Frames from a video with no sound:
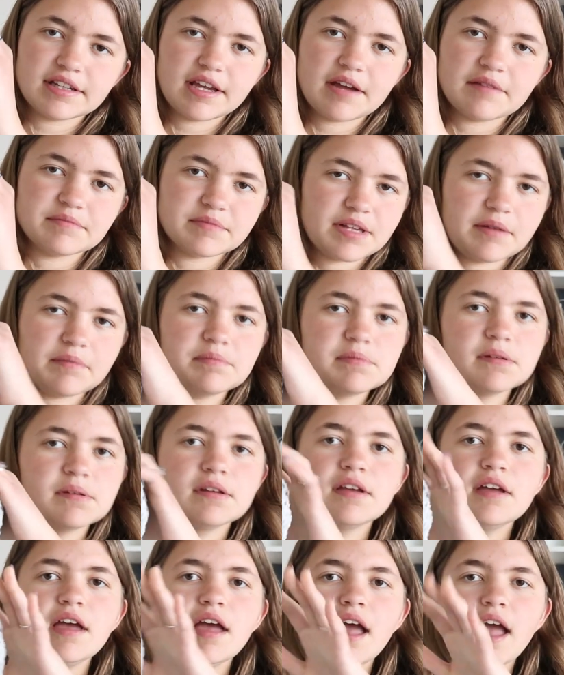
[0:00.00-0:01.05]
comes up.
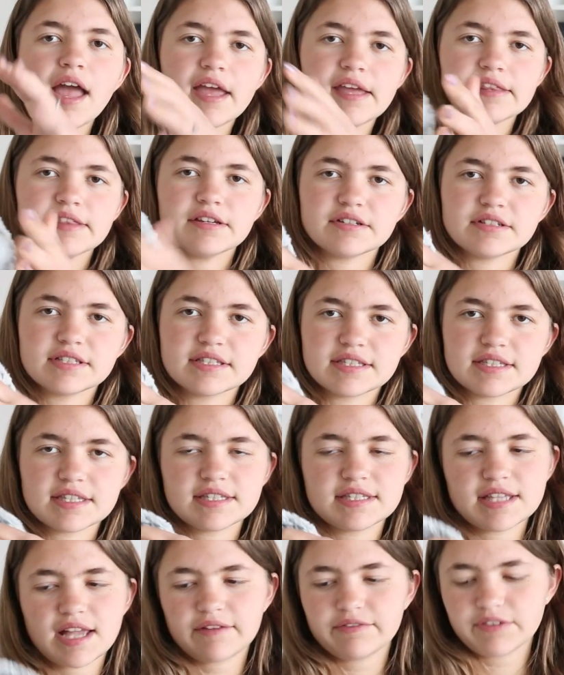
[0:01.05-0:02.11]
And there's
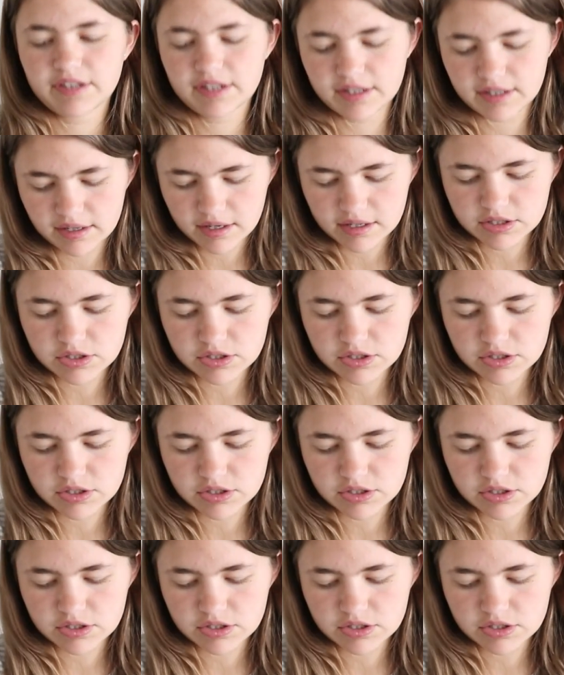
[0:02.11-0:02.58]
stuffing.